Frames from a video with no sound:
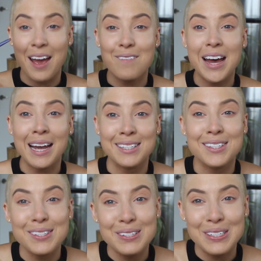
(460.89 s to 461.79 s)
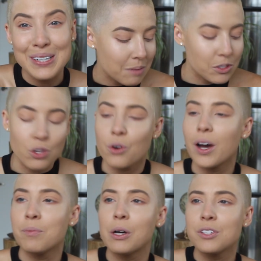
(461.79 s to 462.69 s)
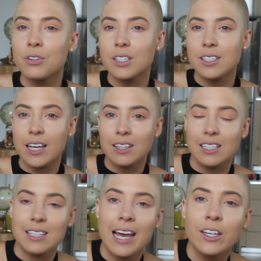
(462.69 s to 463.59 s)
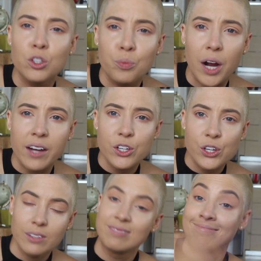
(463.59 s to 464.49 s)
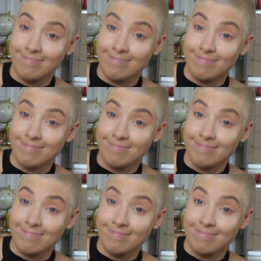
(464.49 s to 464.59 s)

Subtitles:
have eyes! So I'm also going to take this angled brush,